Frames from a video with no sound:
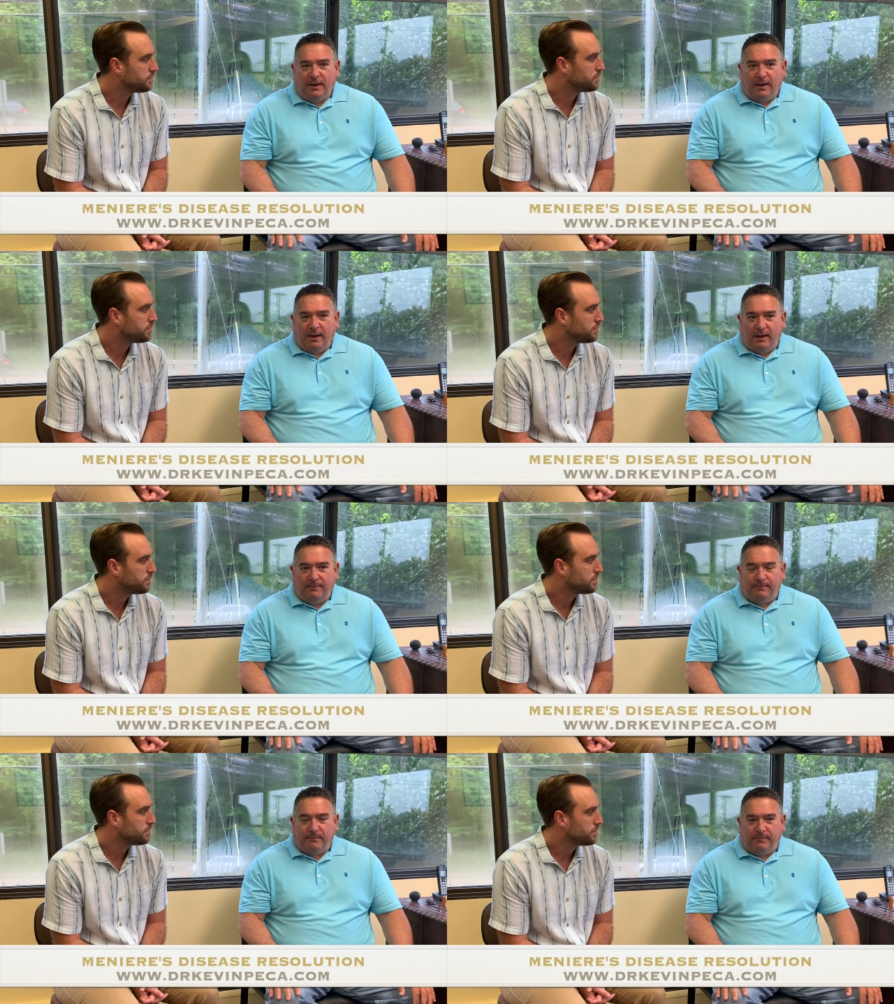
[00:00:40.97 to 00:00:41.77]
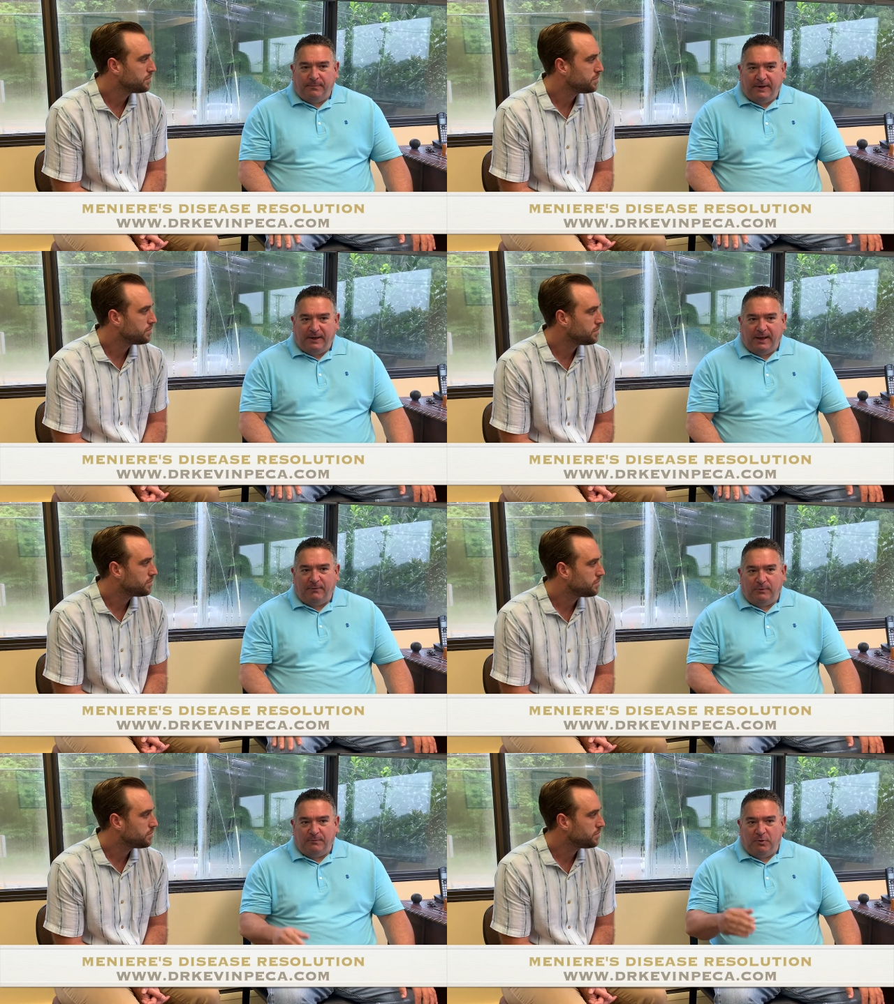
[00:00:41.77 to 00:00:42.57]
Speaker 1: Um, but
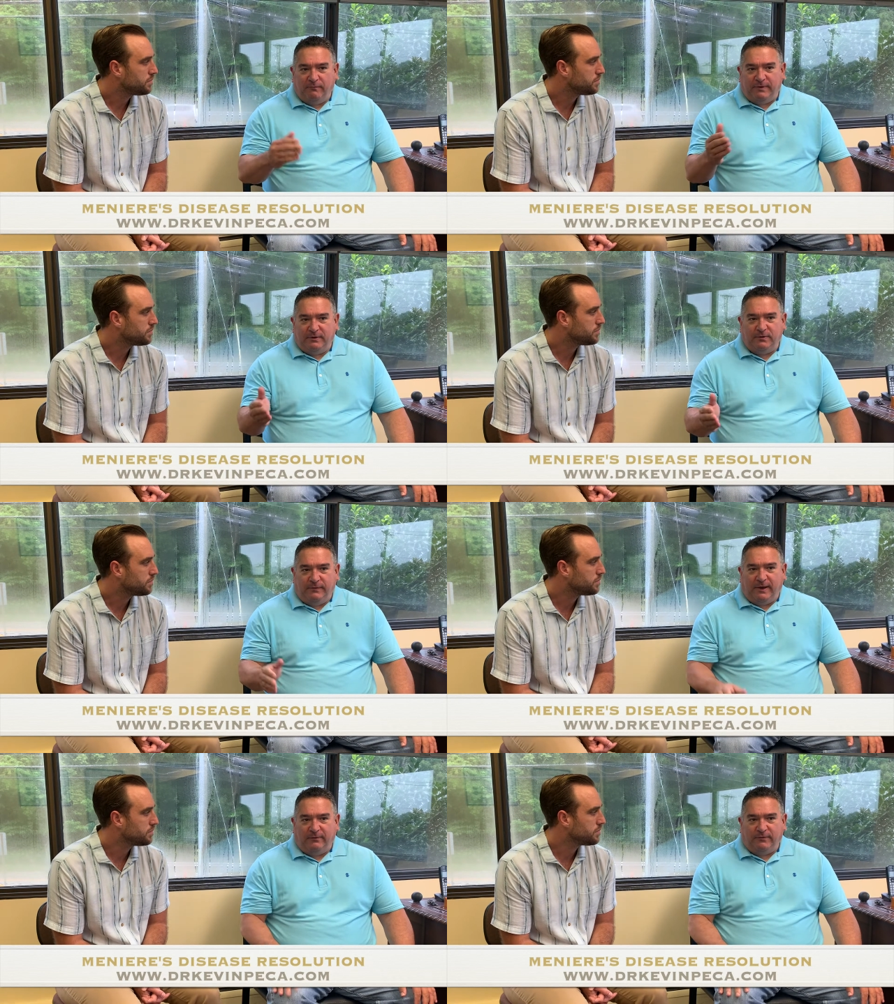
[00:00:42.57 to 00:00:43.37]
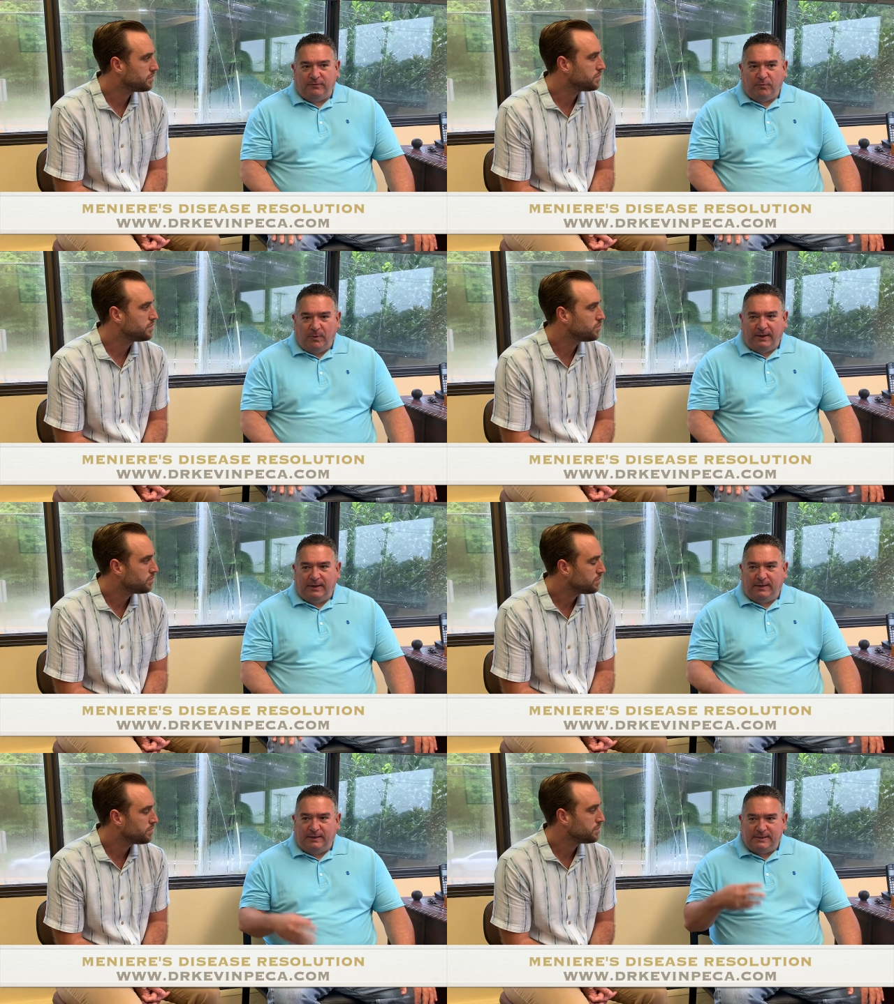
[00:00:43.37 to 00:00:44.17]
again, we moved in 2020
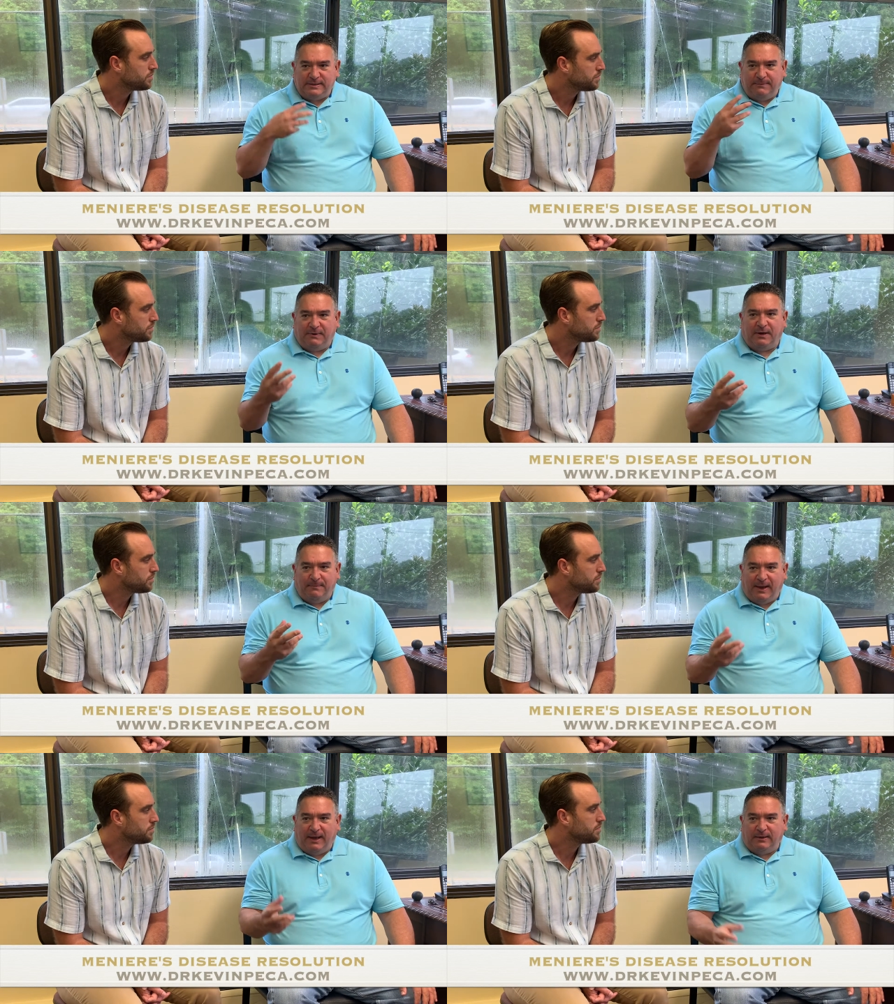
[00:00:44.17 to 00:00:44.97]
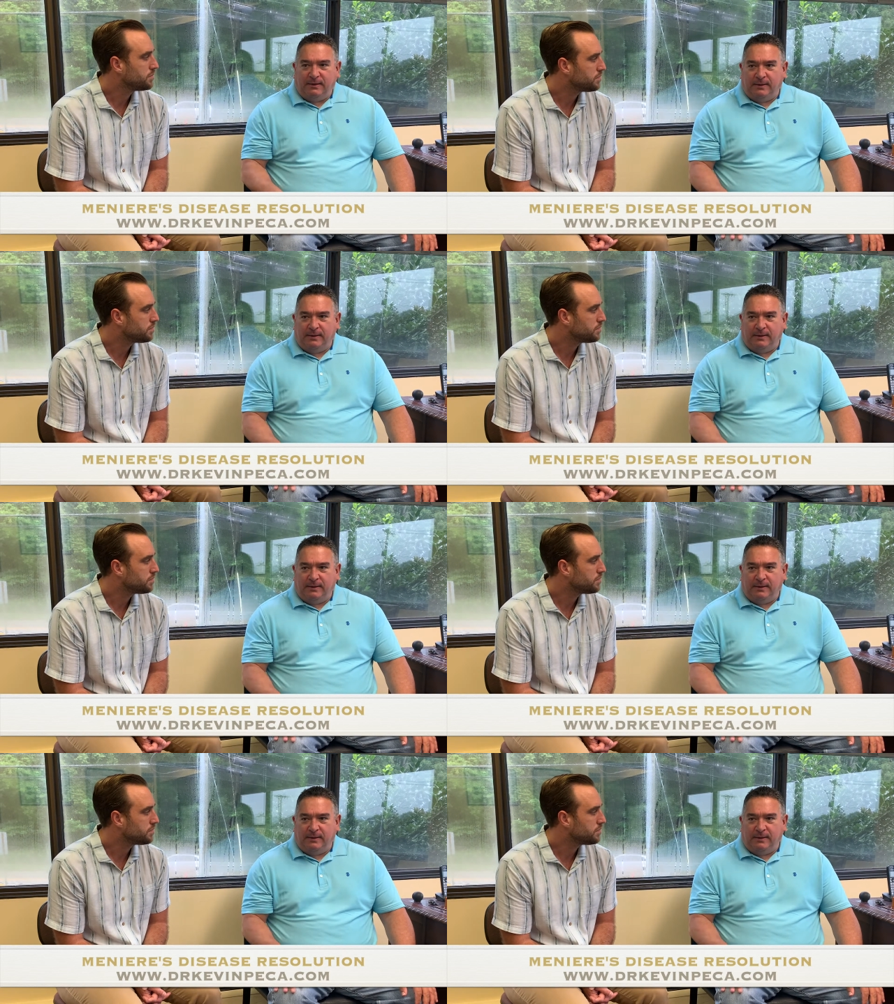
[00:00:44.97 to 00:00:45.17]
and it seemed to come on